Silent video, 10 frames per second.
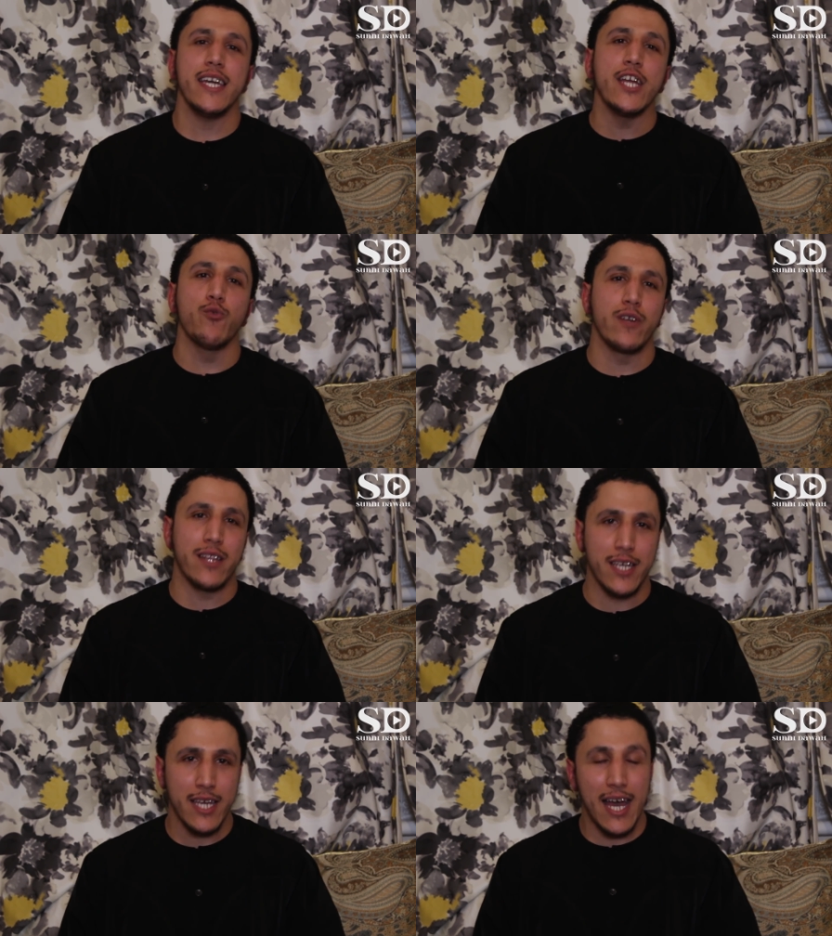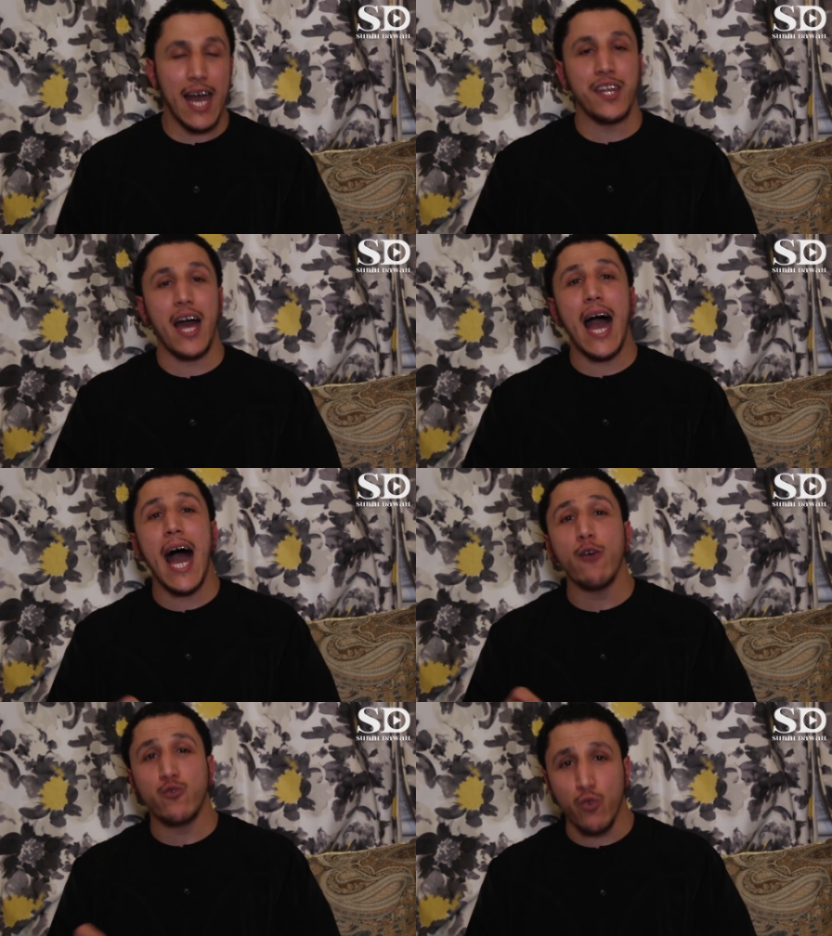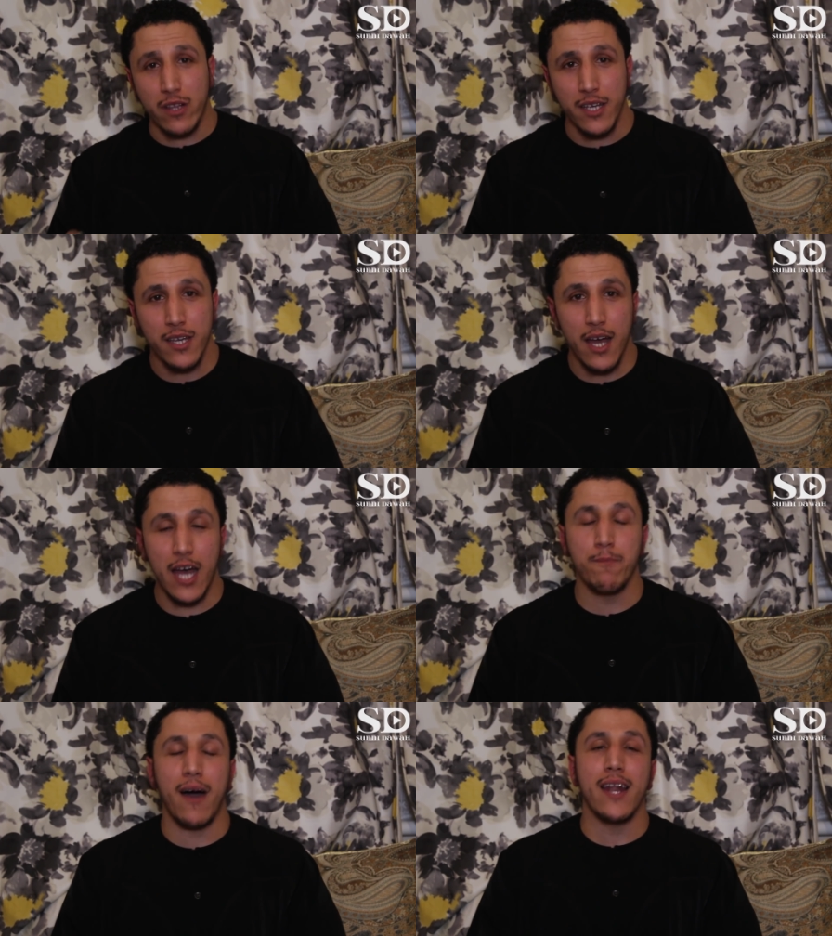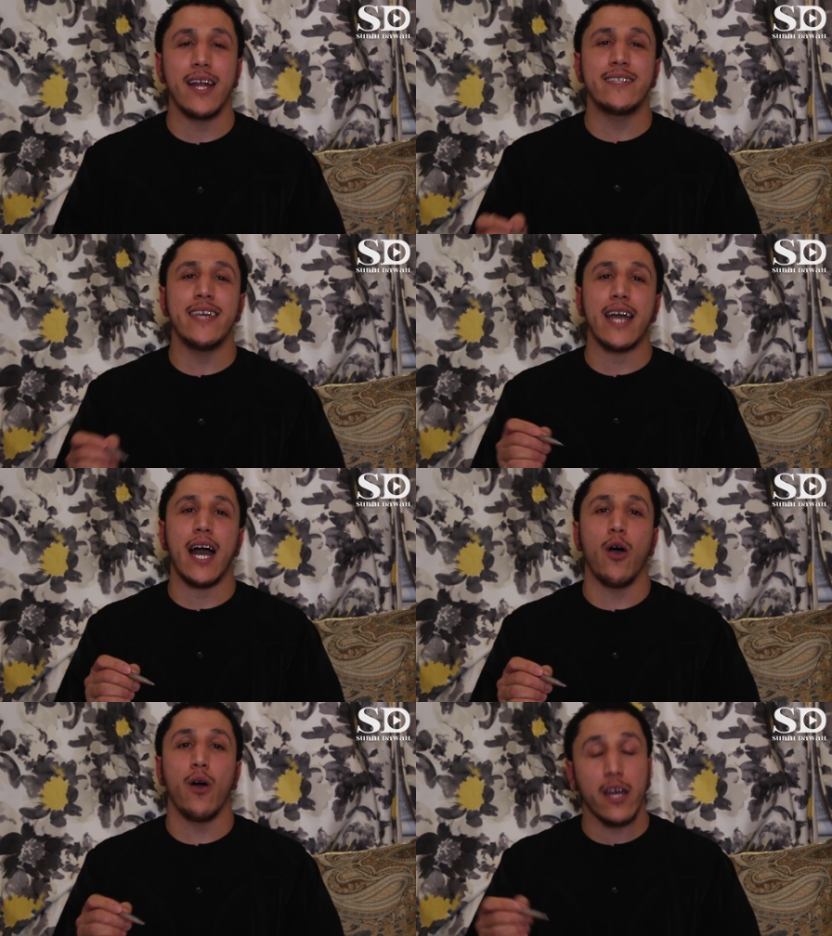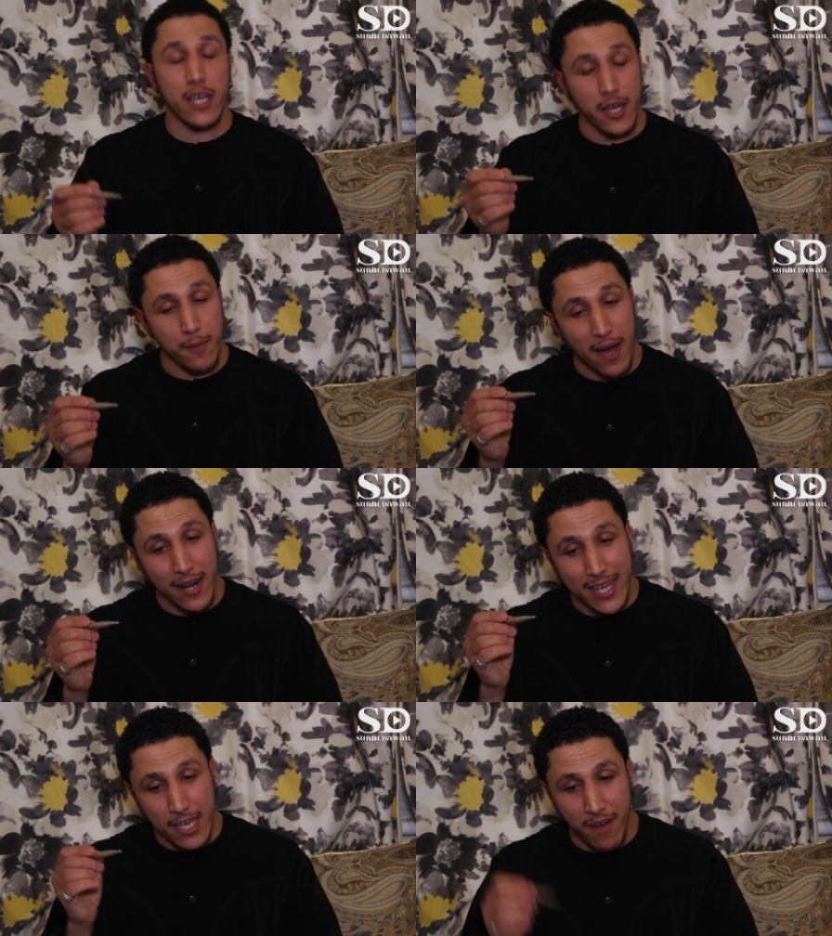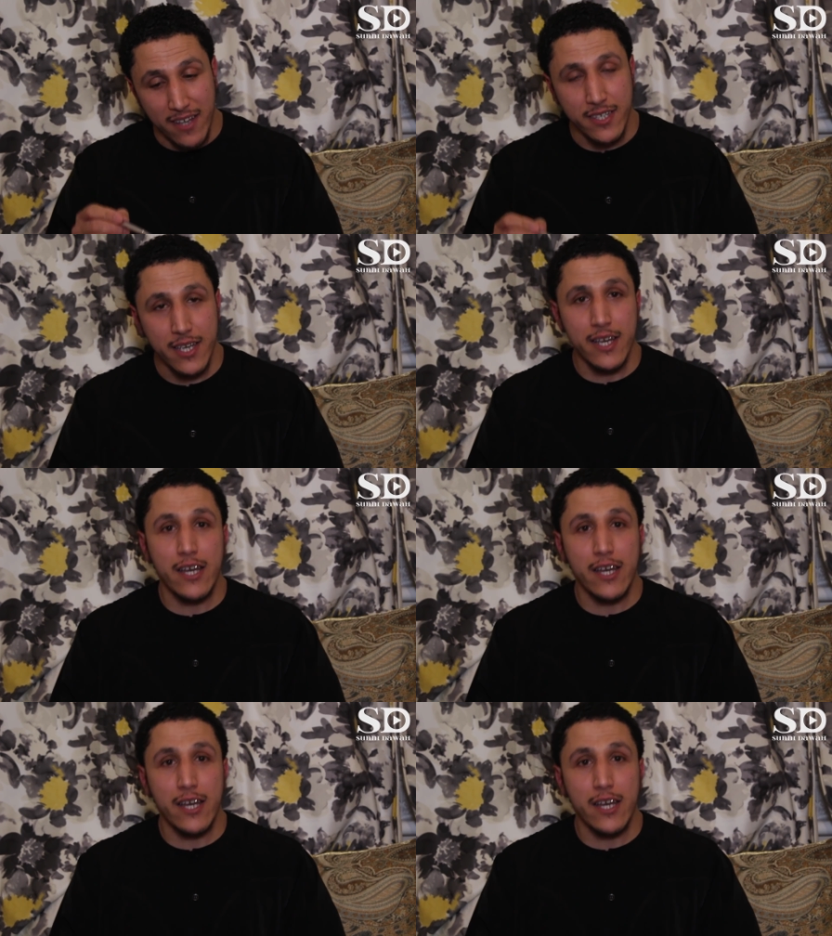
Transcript: inwardly and outwardly, and may Allah take, may Allah give us